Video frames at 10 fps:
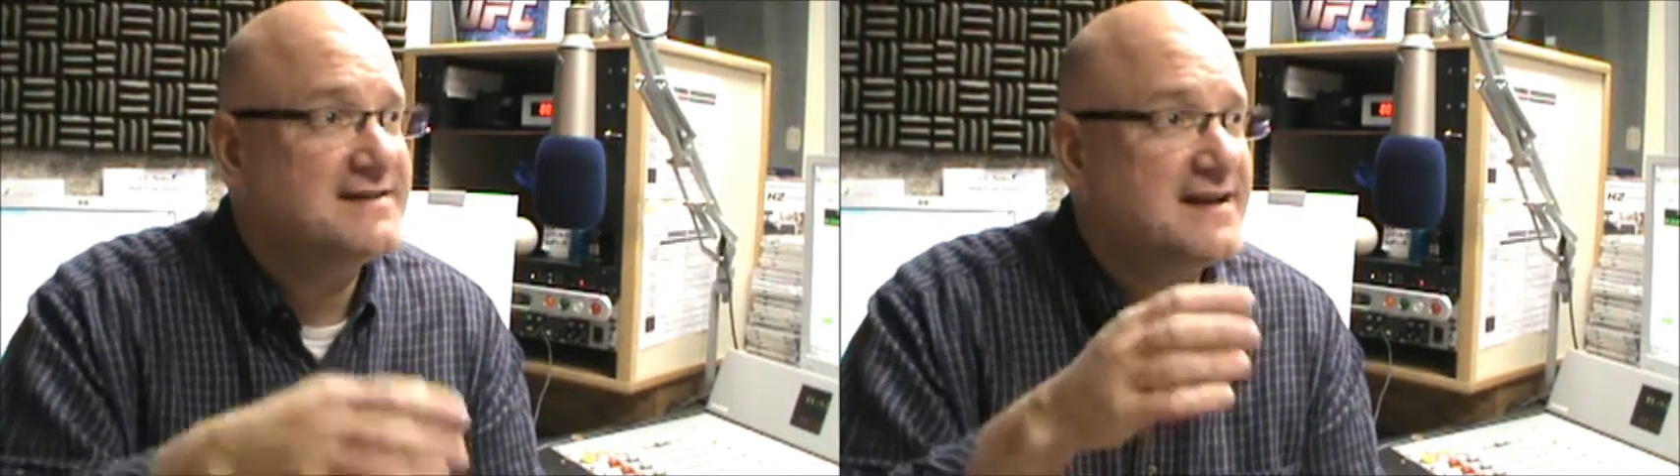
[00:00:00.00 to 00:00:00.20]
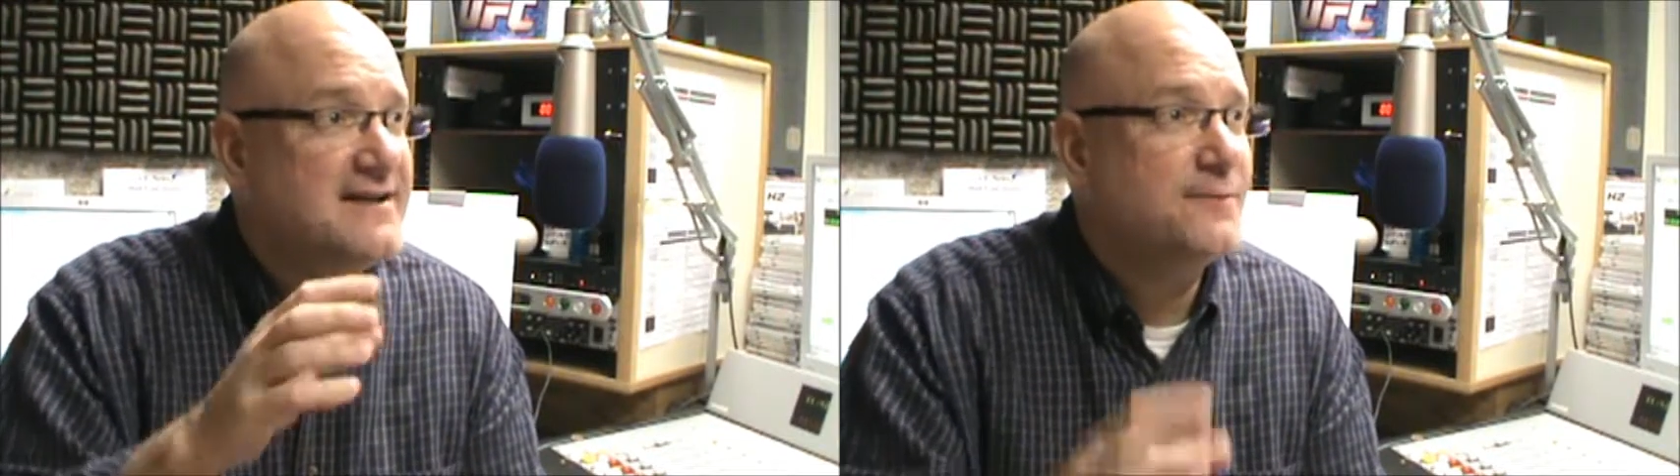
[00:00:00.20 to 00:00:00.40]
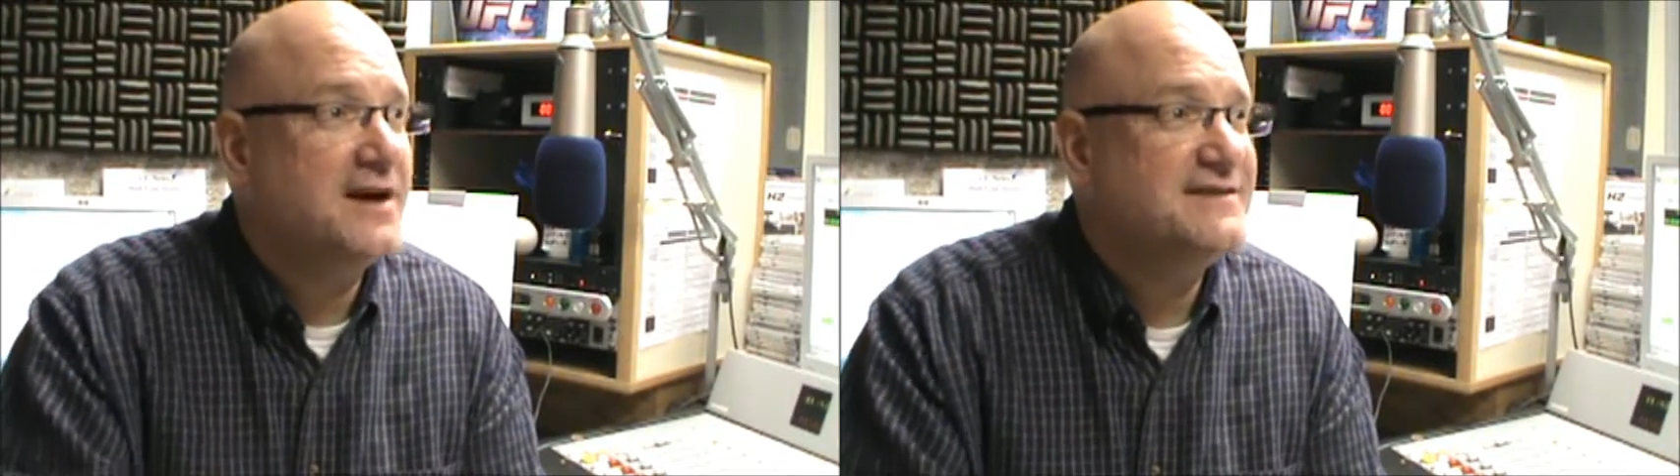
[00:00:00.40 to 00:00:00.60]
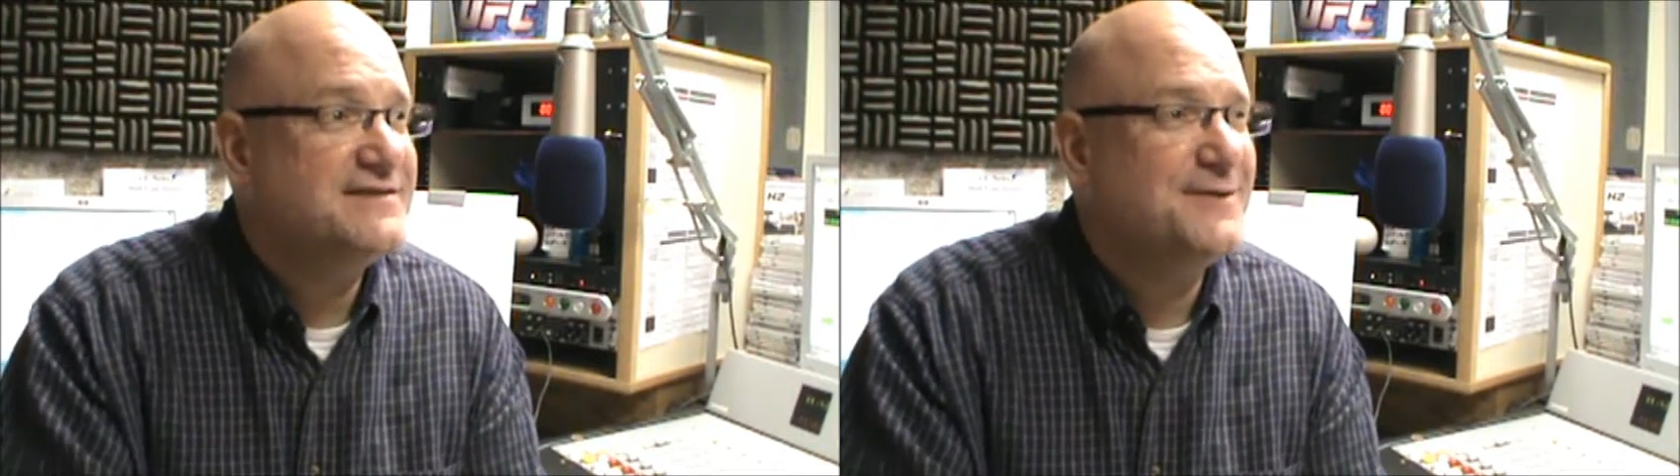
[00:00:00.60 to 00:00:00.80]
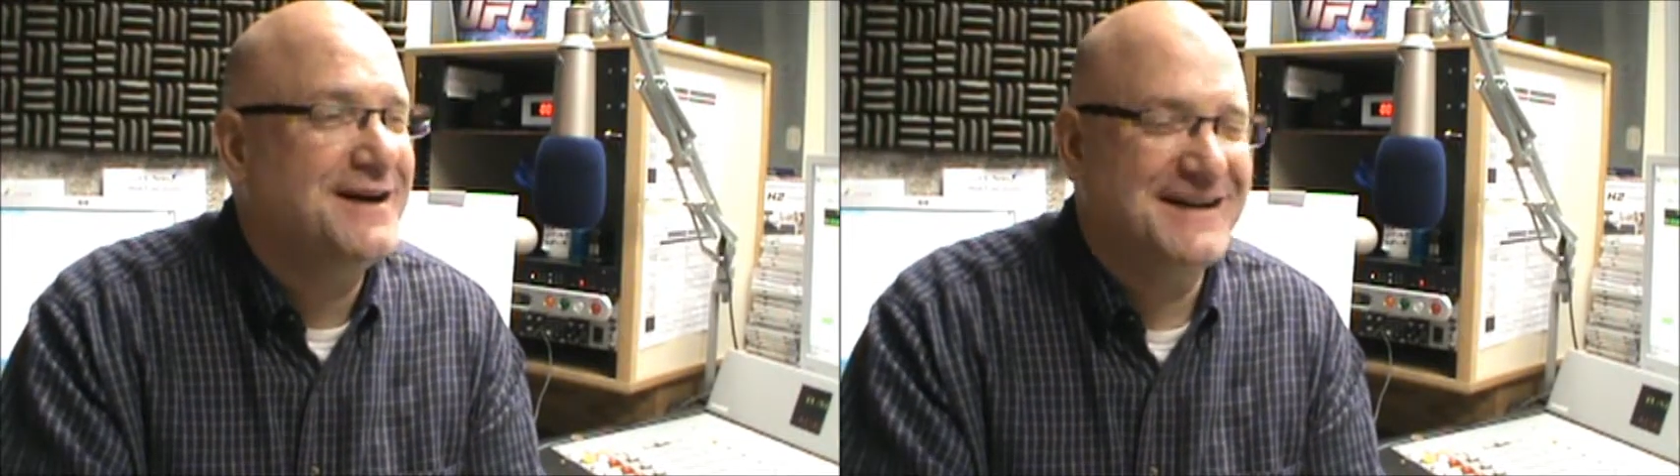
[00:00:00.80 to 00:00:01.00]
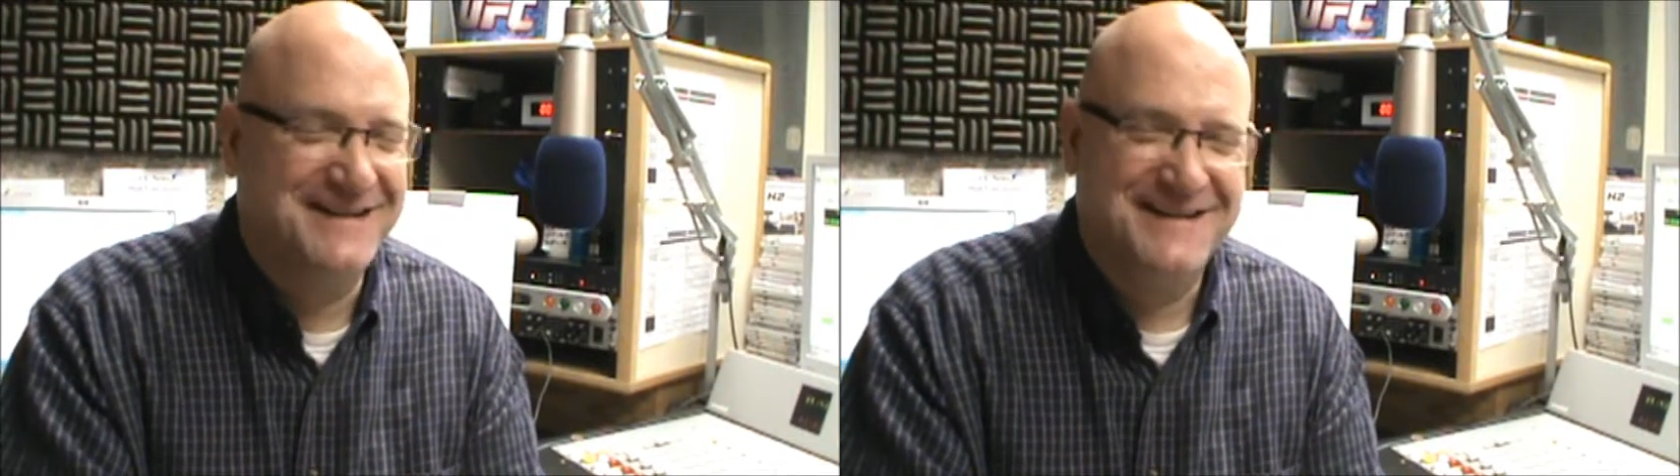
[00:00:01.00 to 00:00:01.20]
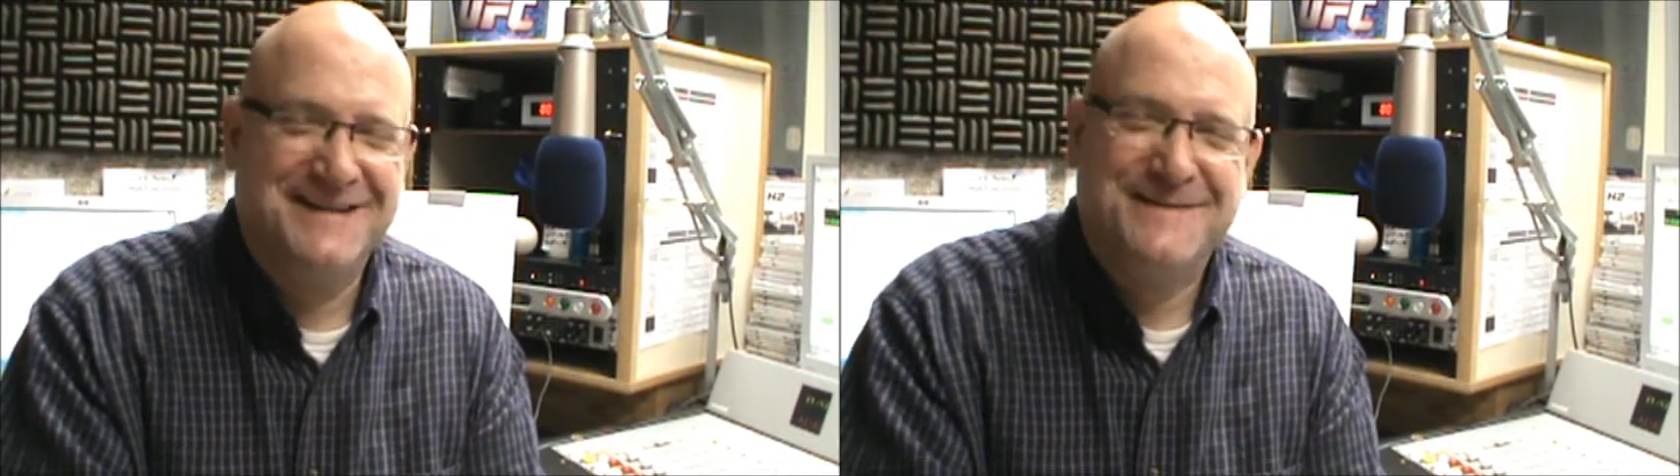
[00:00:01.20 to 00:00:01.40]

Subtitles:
getting ready to